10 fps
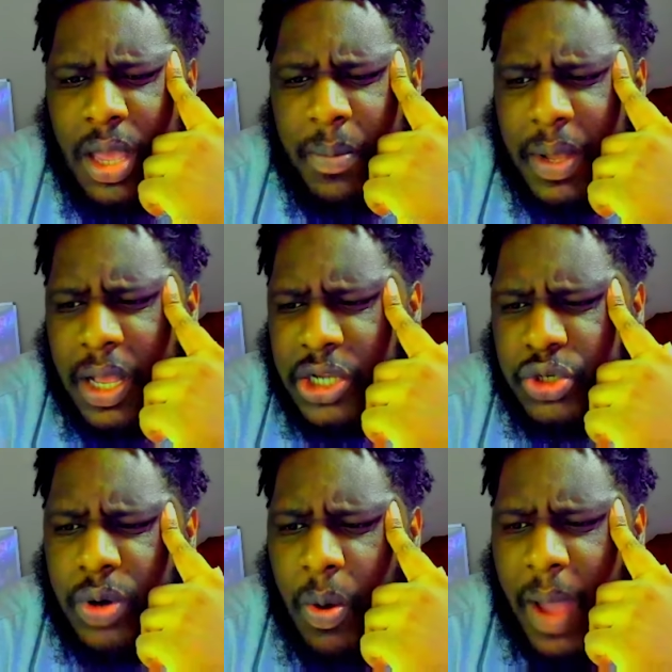because you
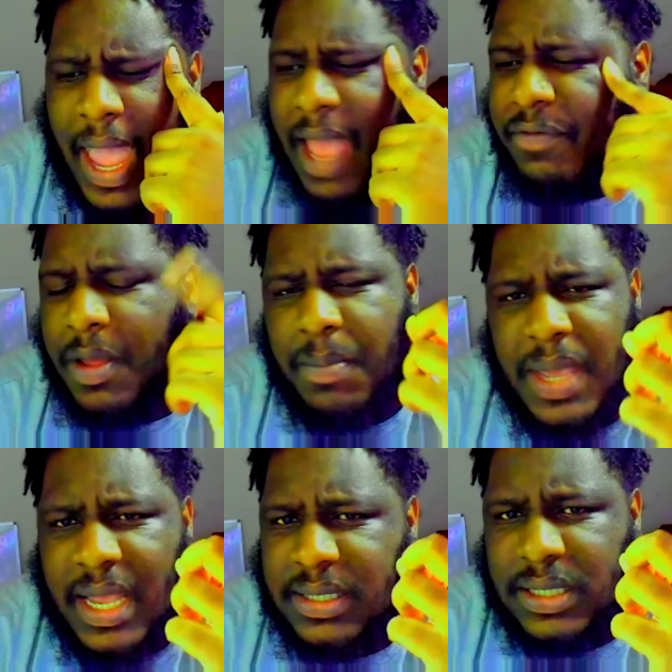don't have the
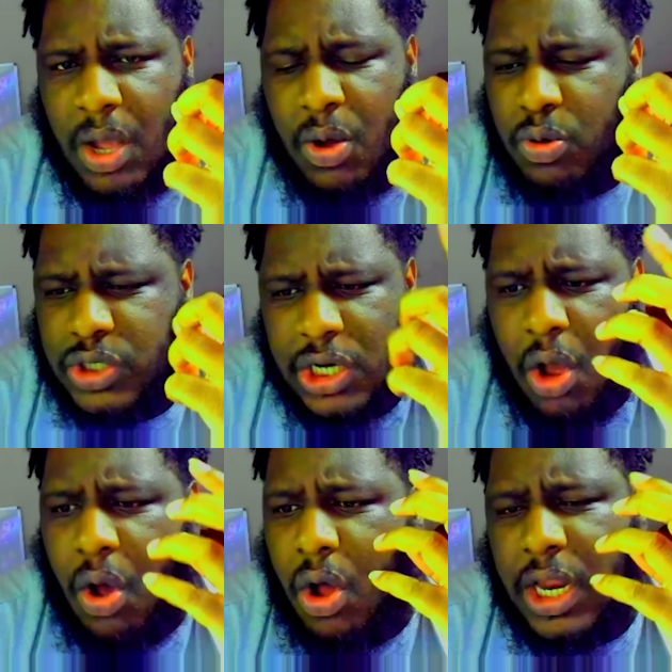mid zones and
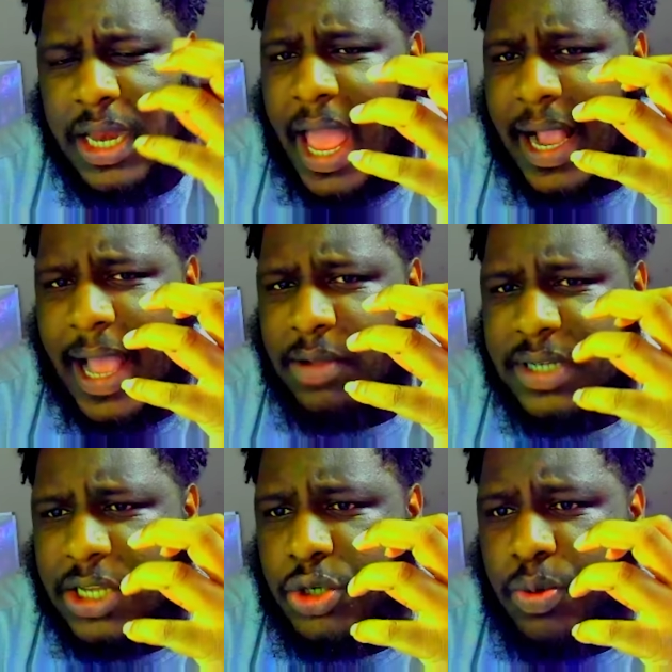all the knockouts
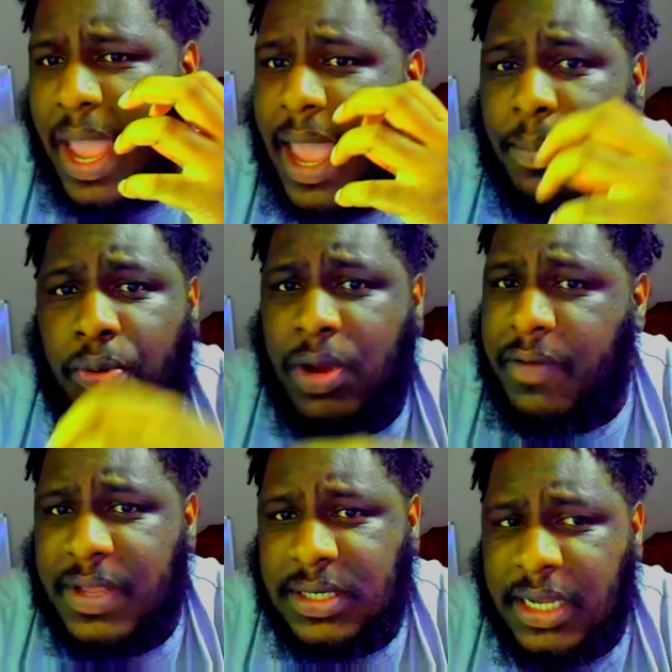that you had
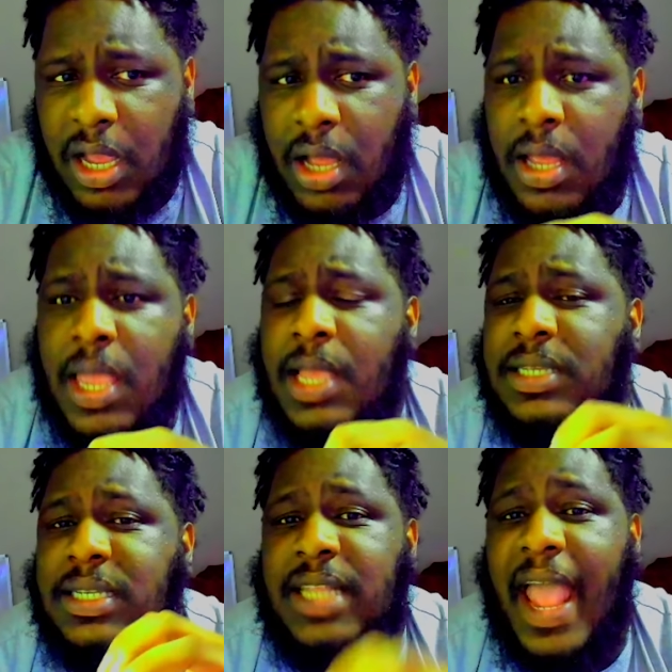previously
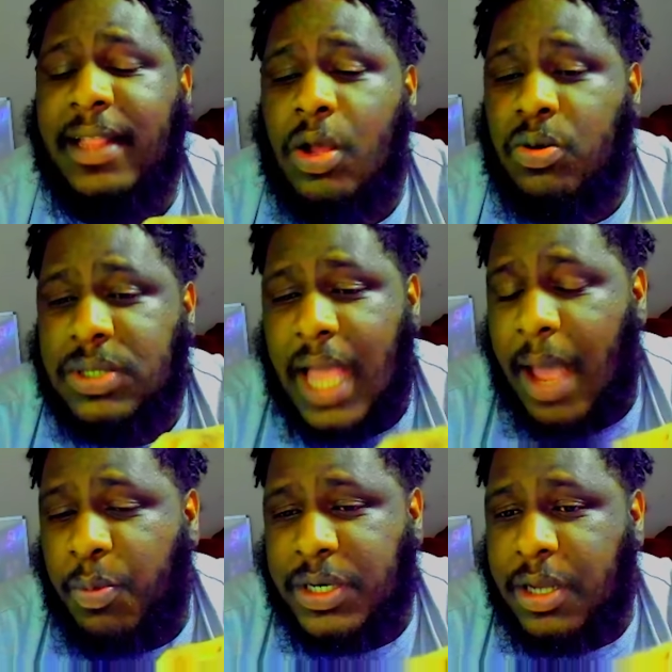stacked on
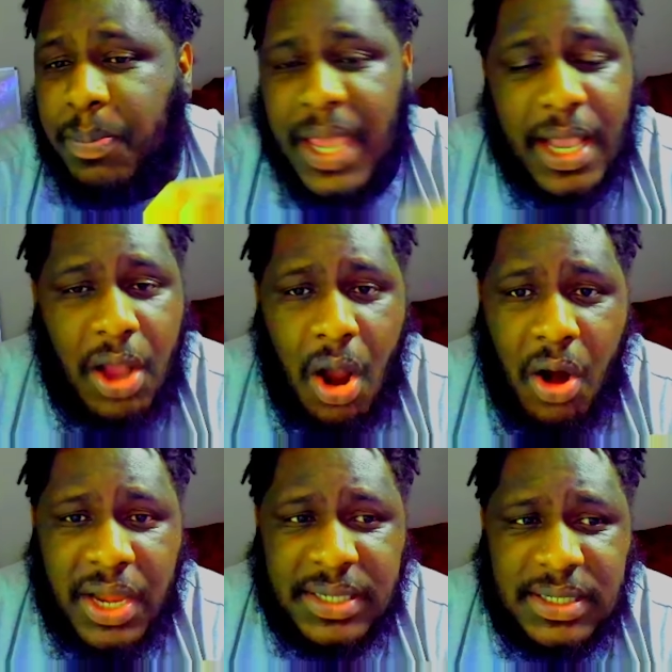top with the pick
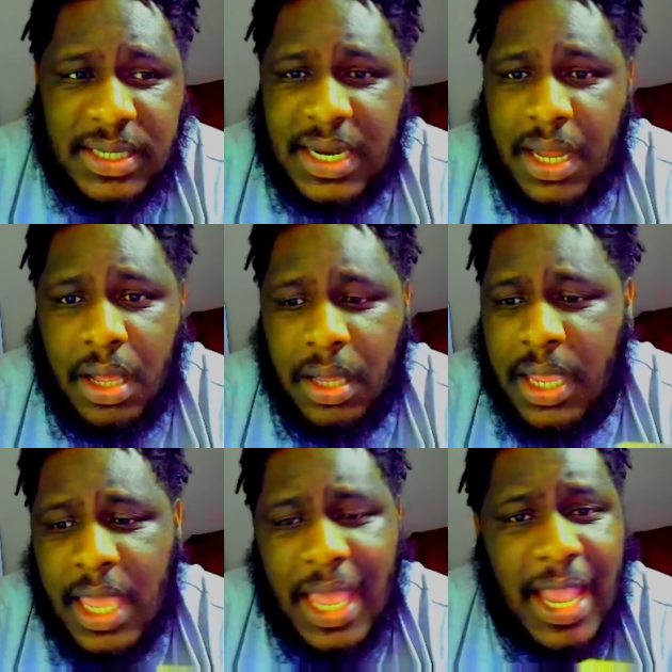artists and uh
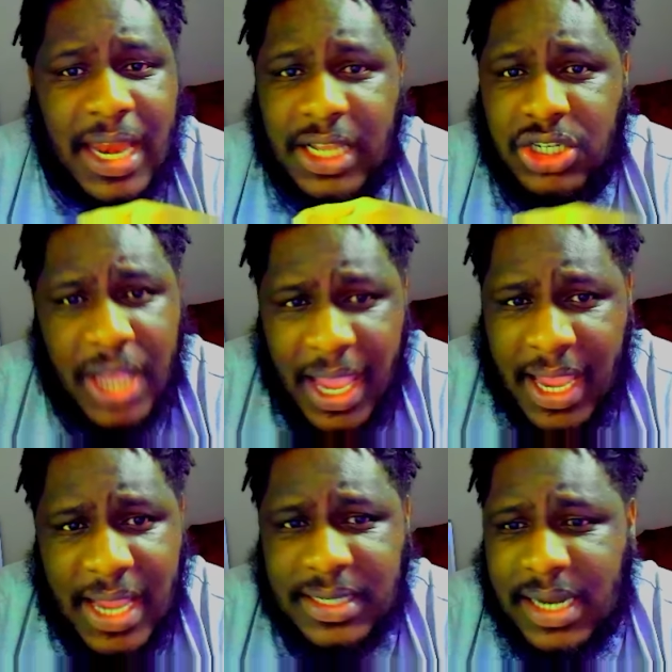and the
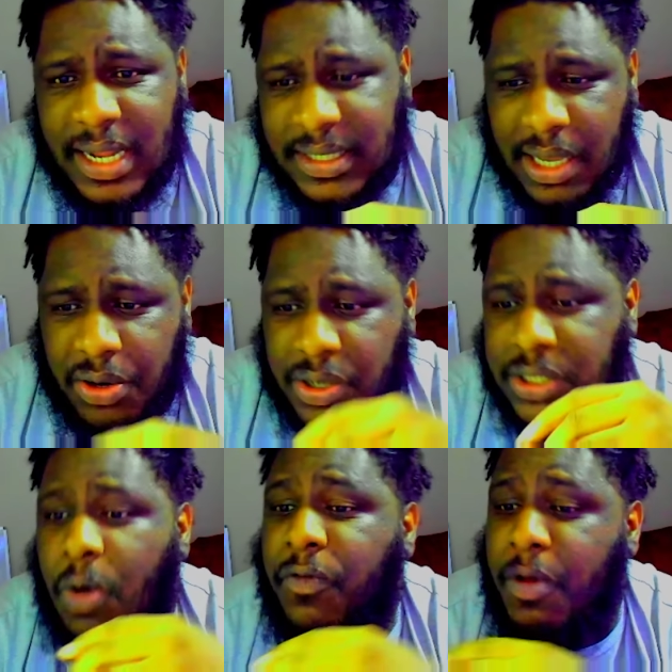shades and etc.
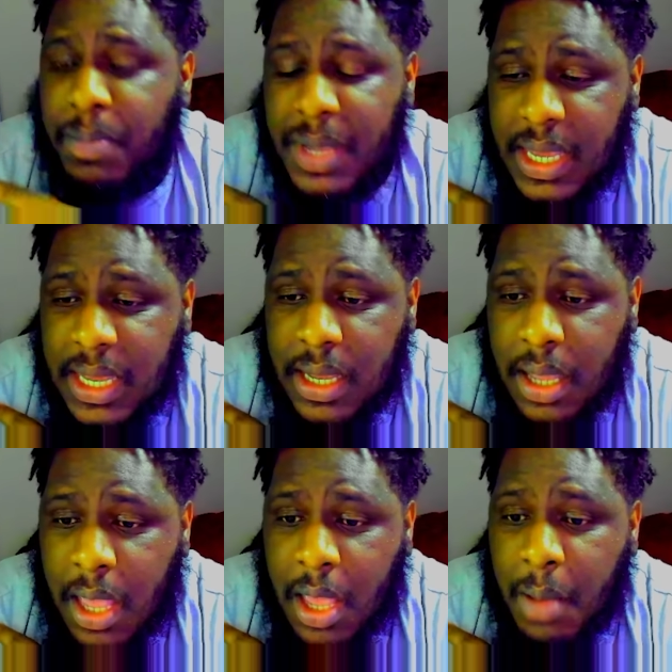So for me,
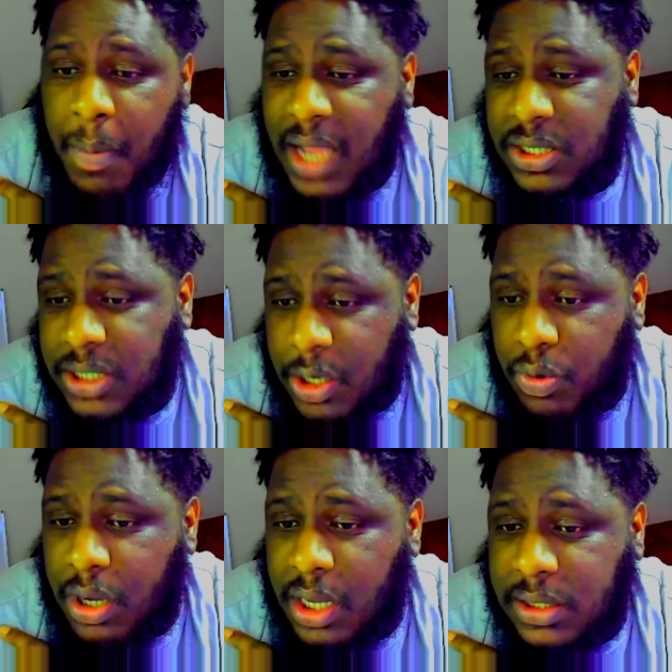my shit
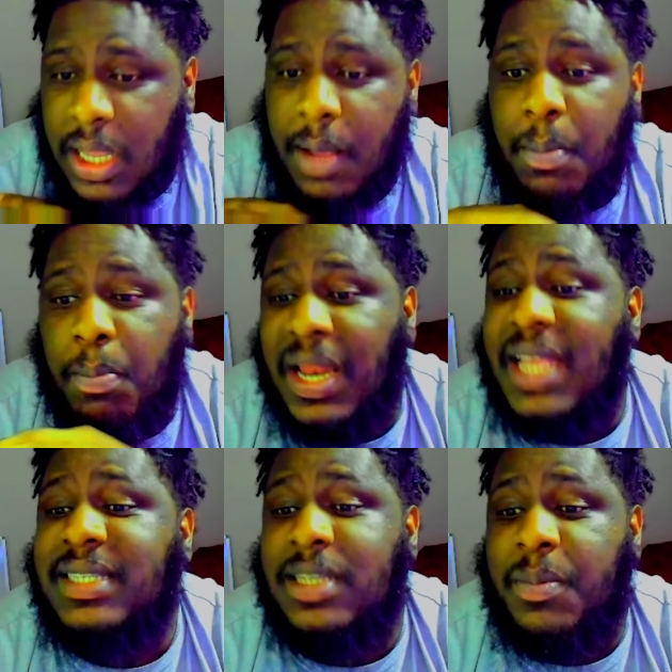was
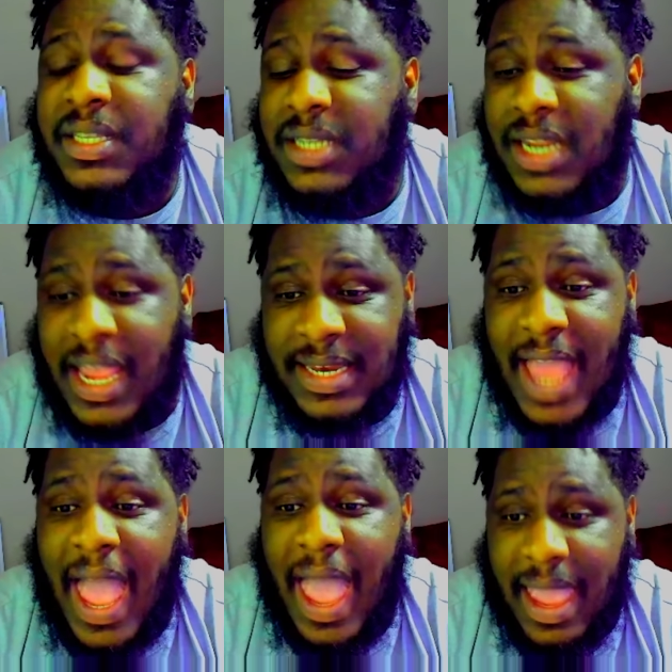blitz them until they
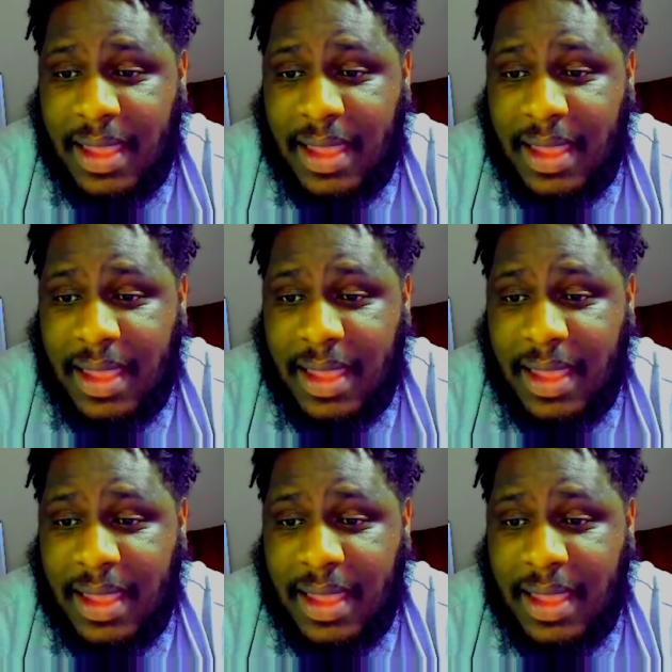die,